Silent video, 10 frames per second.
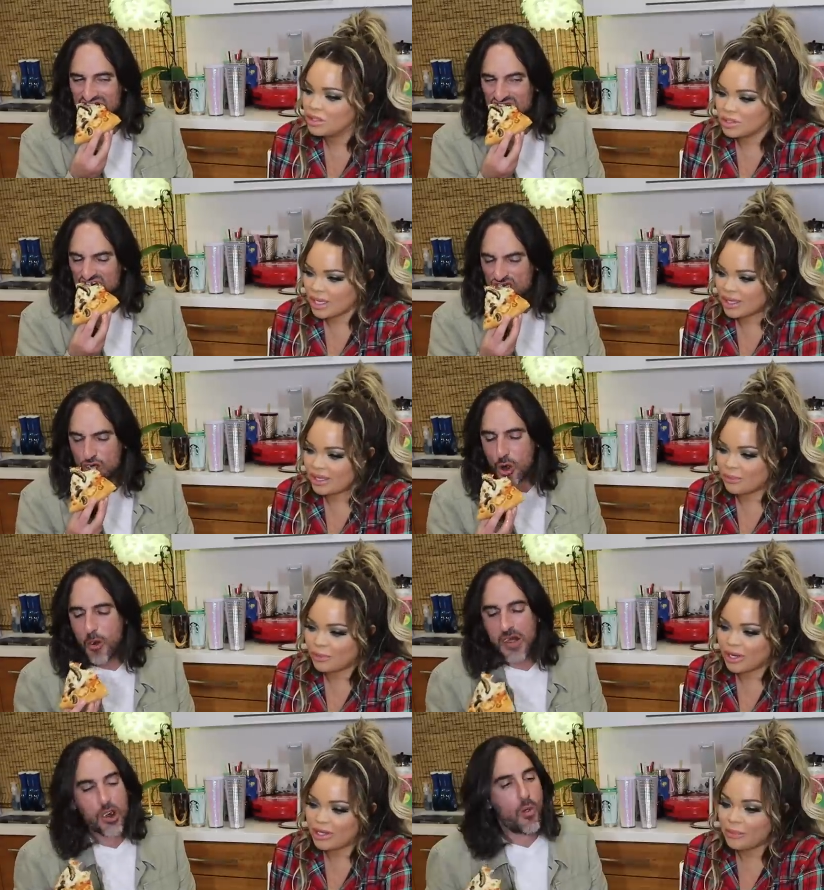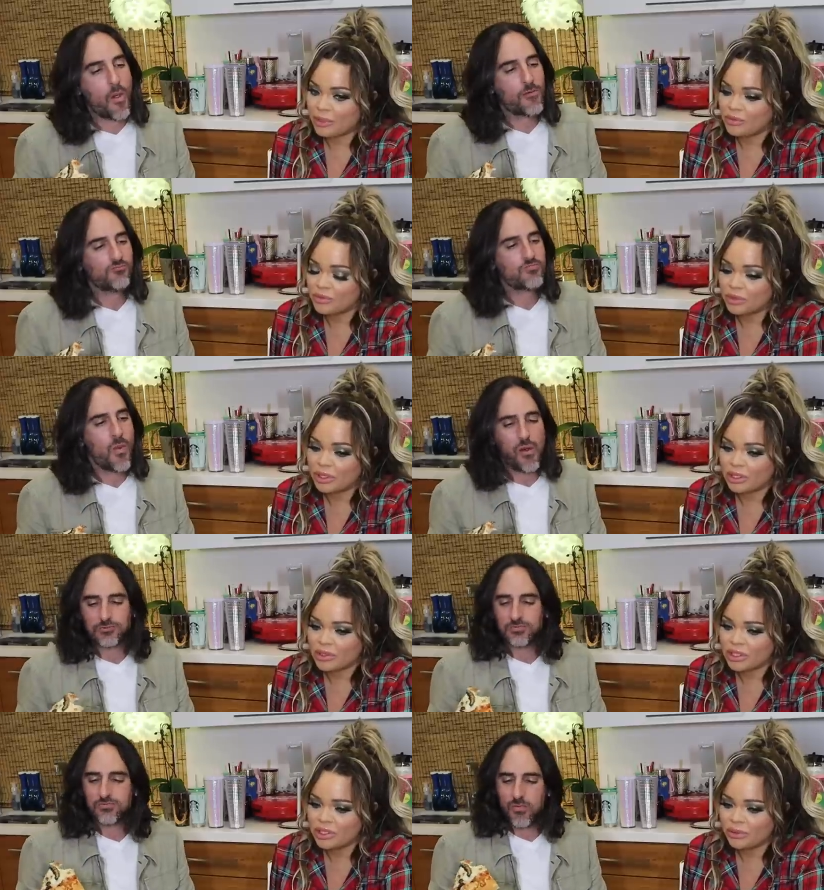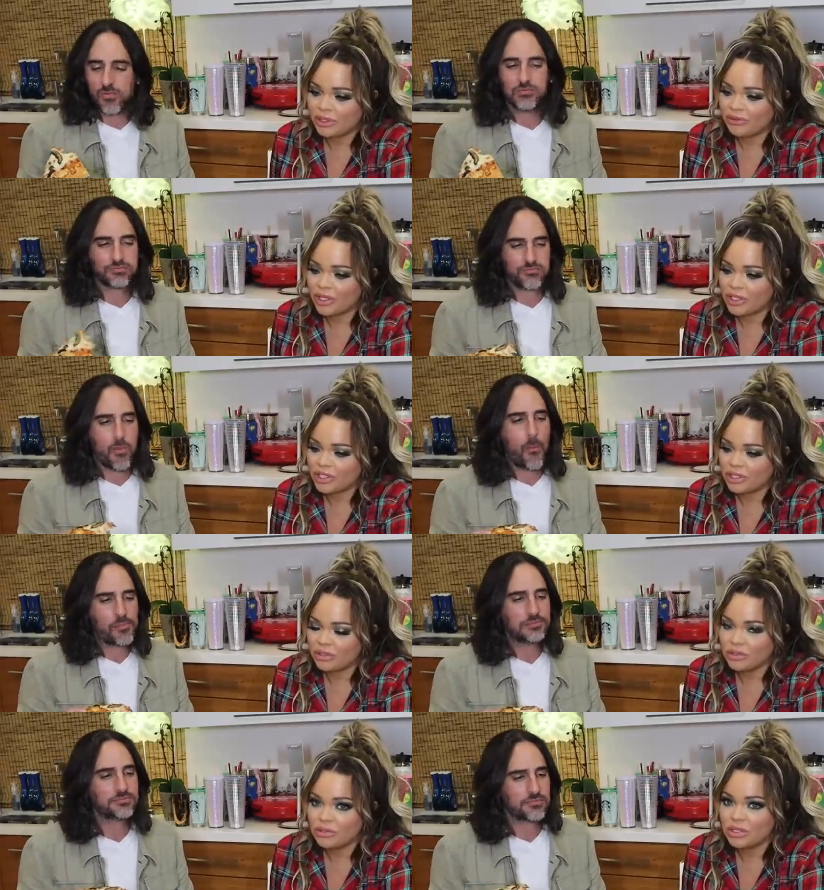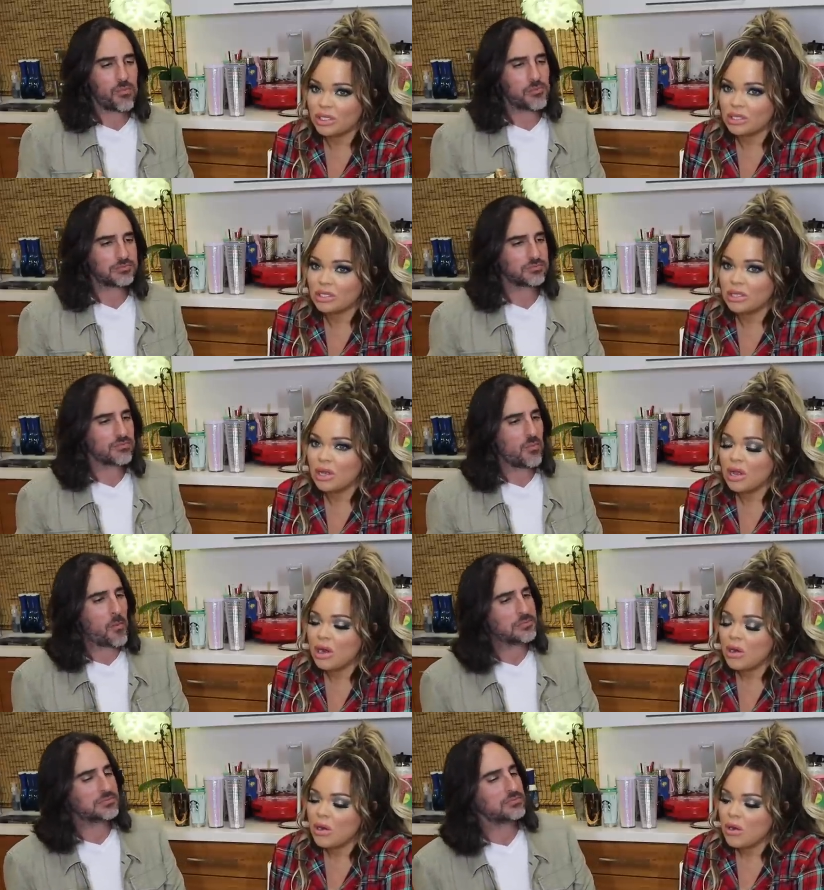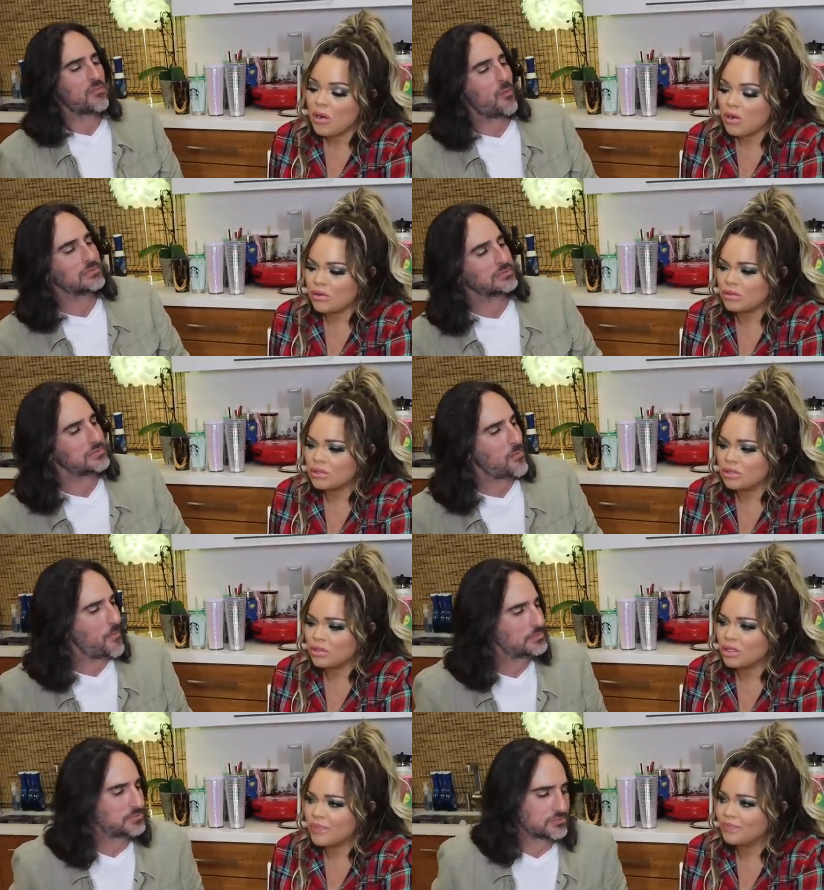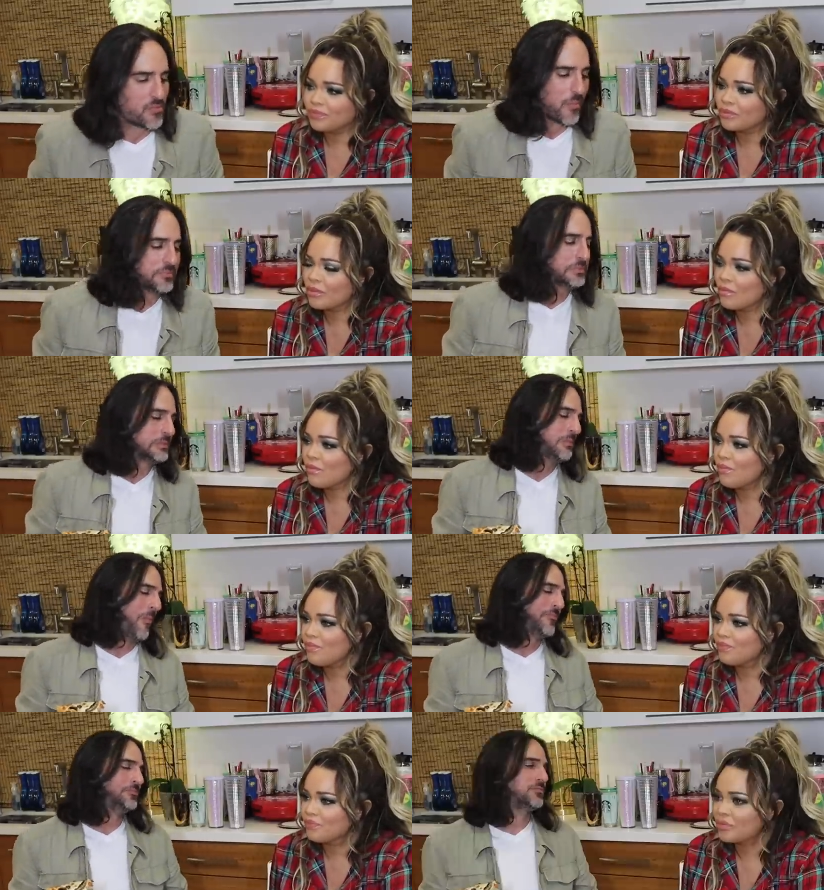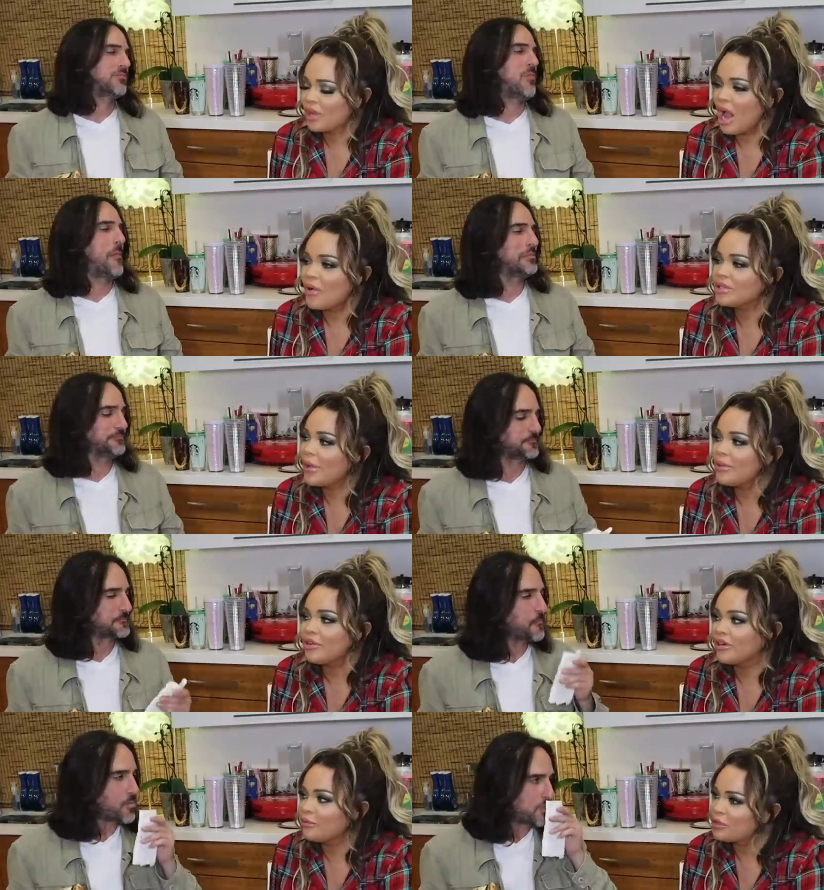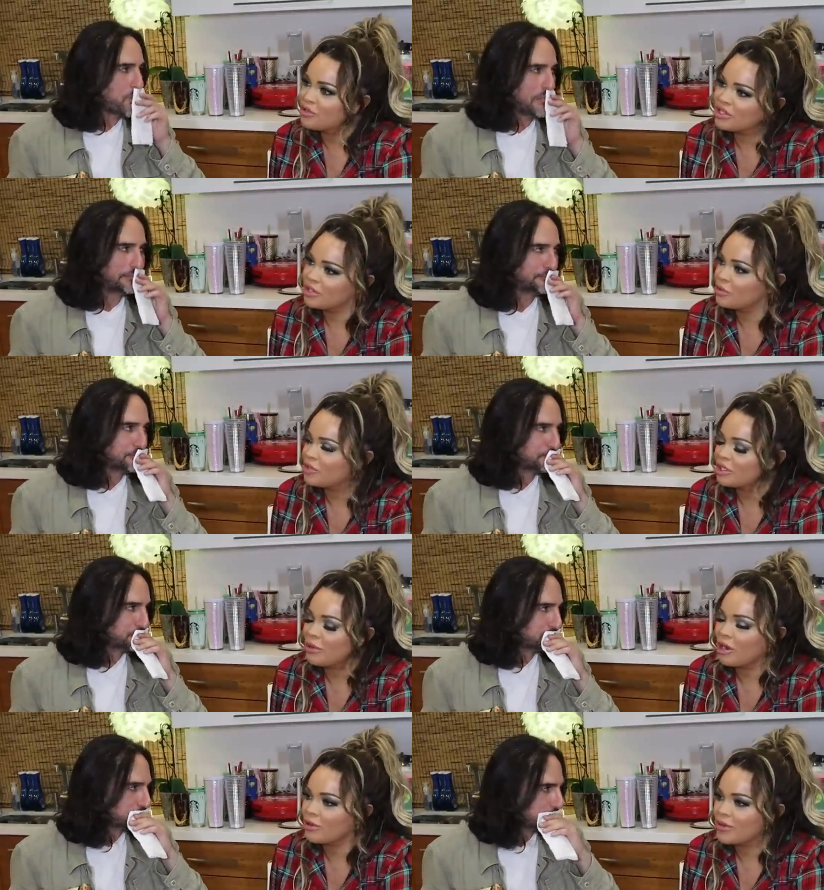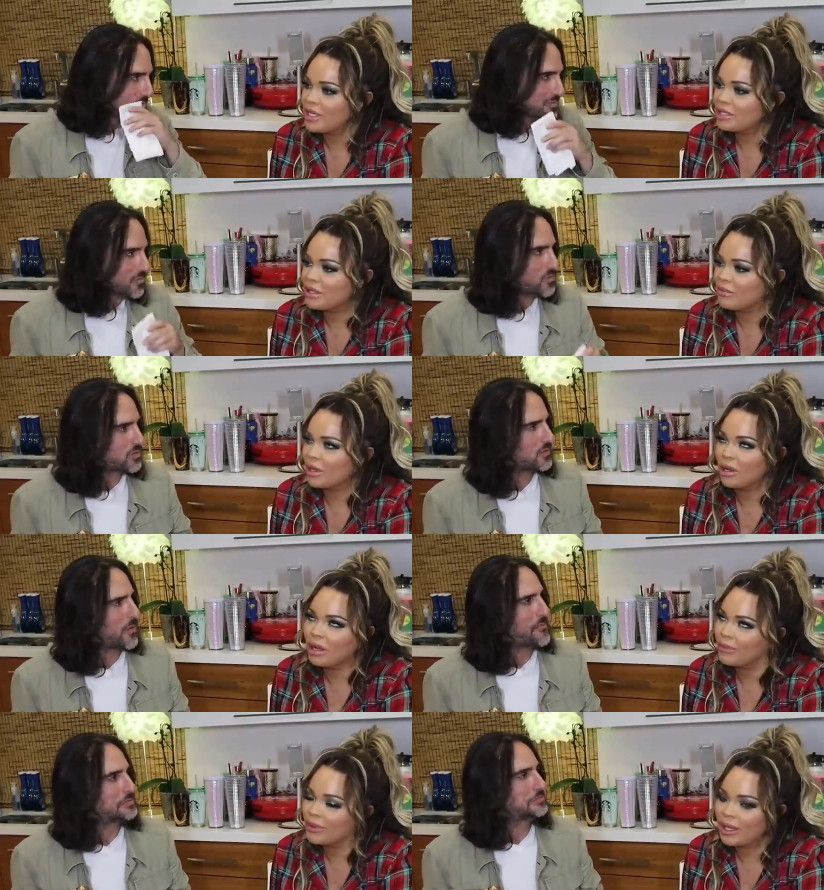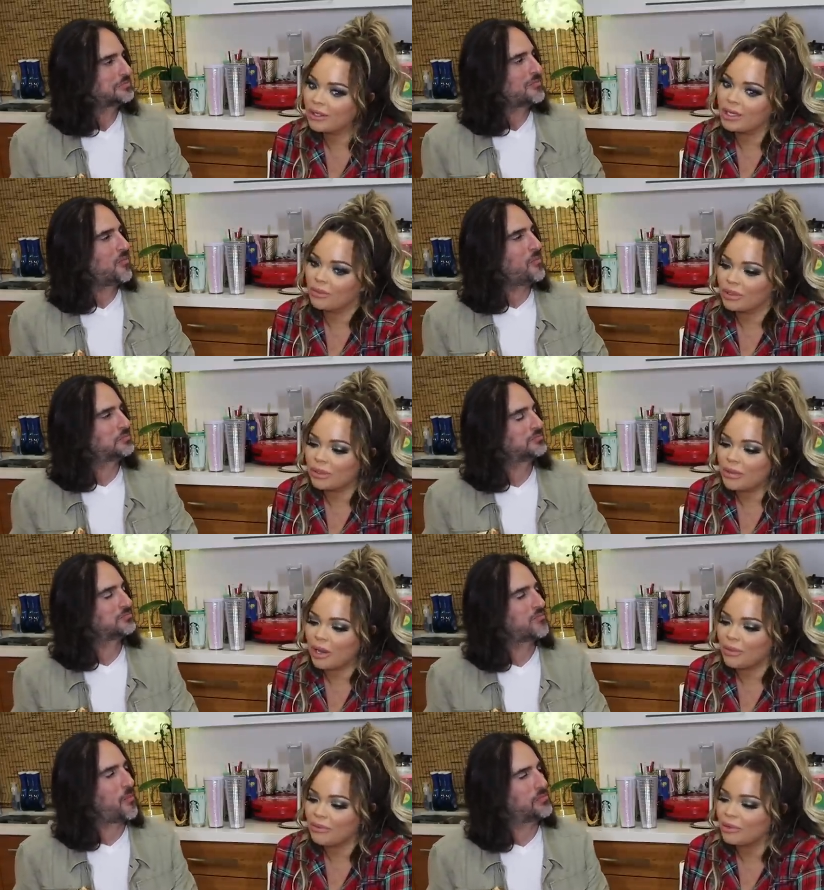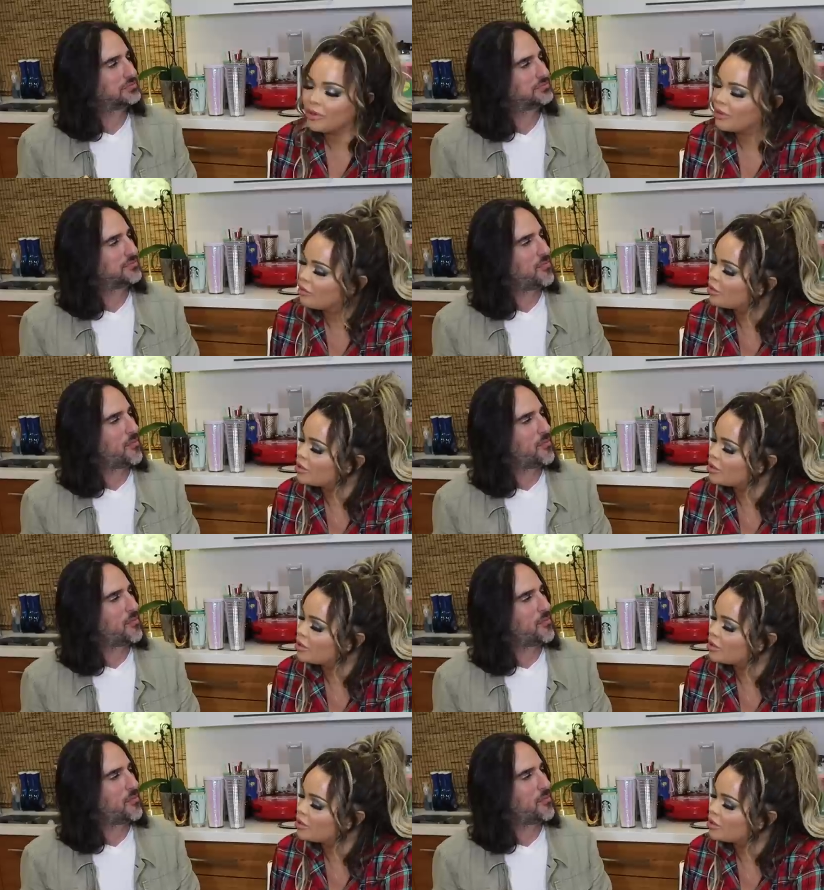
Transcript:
Speaker 1: It's kind of like that bread. That bread was really good. It's actually really fresh. Those mm-hmm. sticks. Those are so good. I was I've been craving mozzarella sticks. When we talked about Arby's, I'm like, not that I don't want them now, but I've been craving